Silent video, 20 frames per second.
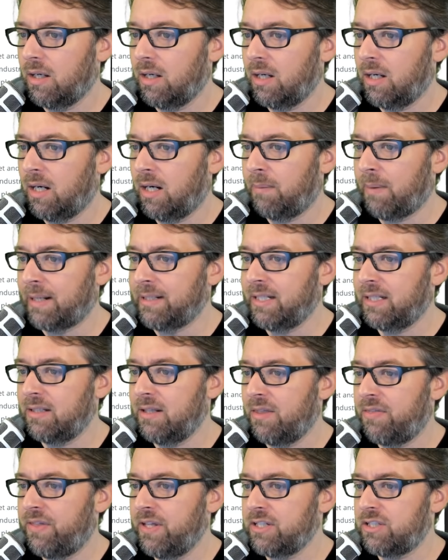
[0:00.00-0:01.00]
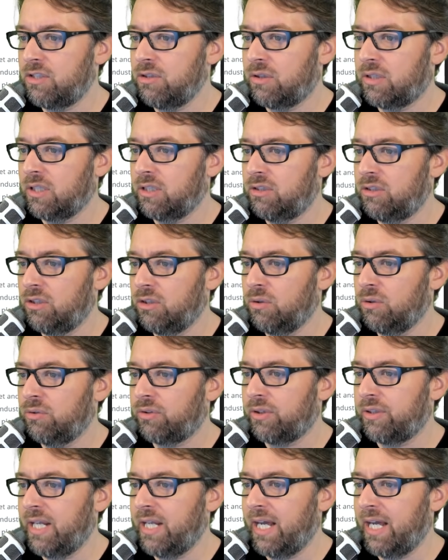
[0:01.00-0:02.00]
I didn't think you could use
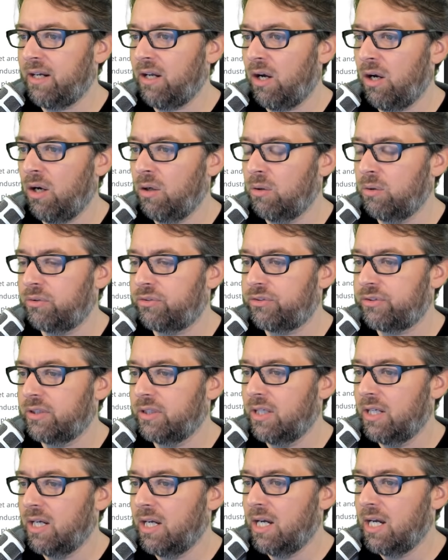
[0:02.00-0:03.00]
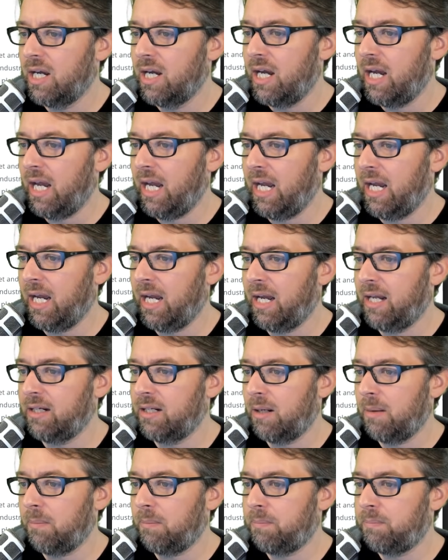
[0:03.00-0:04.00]
nethost and
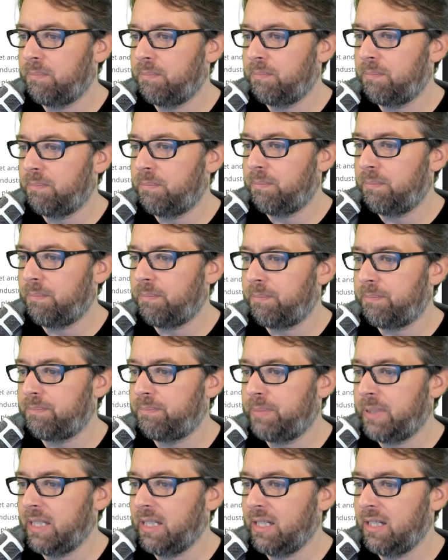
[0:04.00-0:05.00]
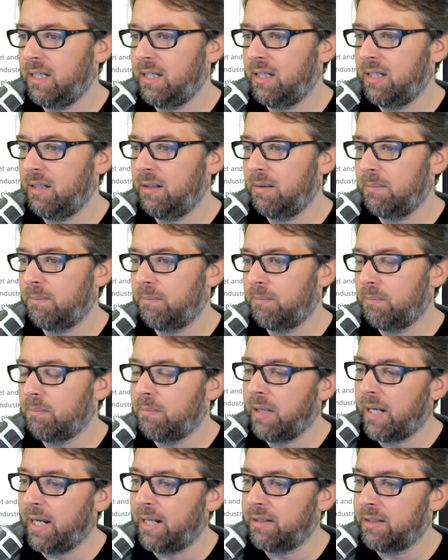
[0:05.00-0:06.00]
p
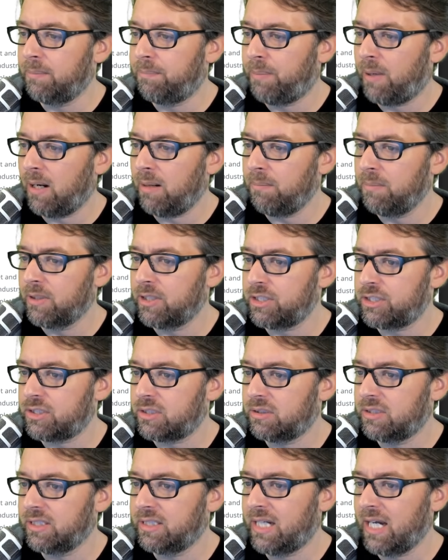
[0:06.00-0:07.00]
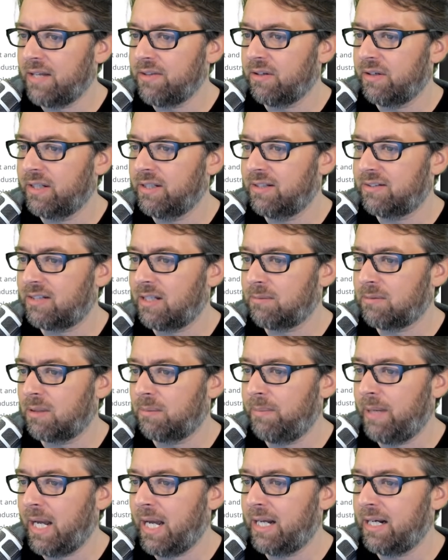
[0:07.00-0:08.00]
and the publish together in the same
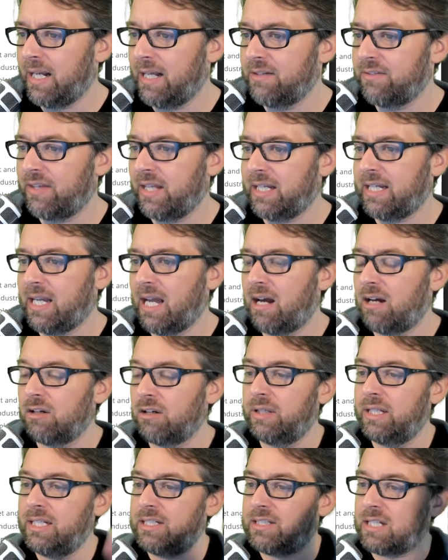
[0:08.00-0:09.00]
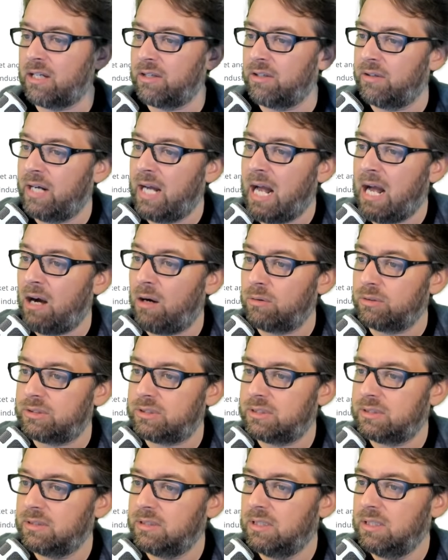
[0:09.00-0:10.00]
command as they counter each other
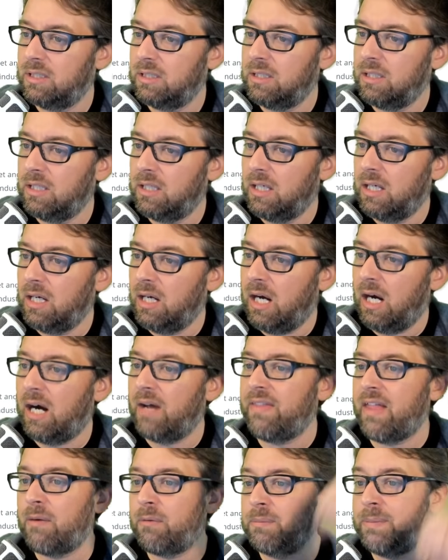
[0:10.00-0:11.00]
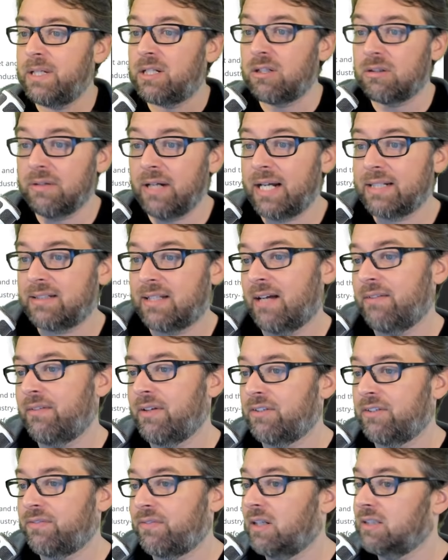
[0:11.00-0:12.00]
out. That would be correct, Gavin.
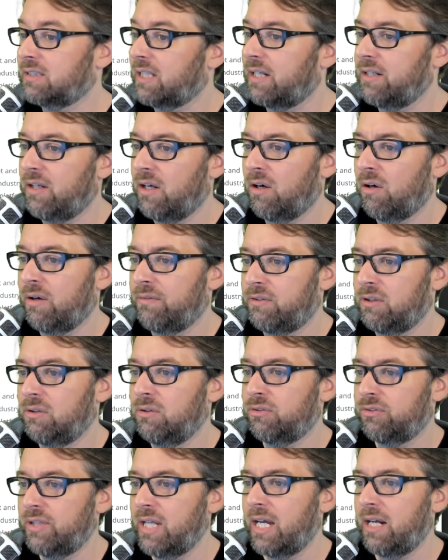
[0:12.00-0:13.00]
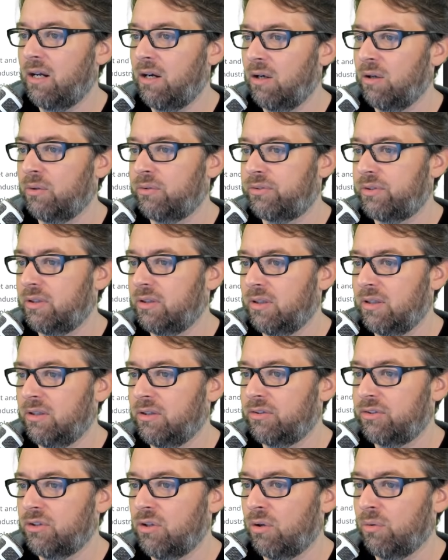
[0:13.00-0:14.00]
As far as I know, if you use nethost,
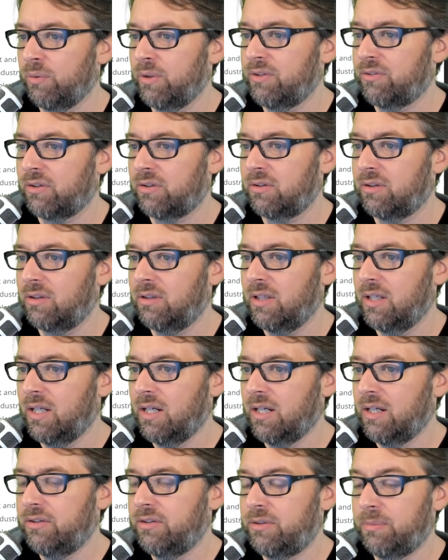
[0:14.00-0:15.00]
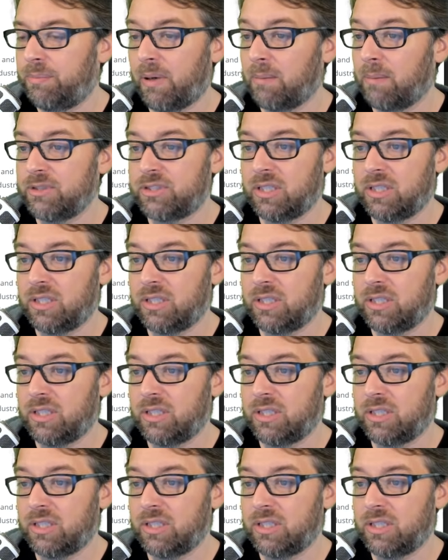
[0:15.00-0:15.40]
there's no reason to publish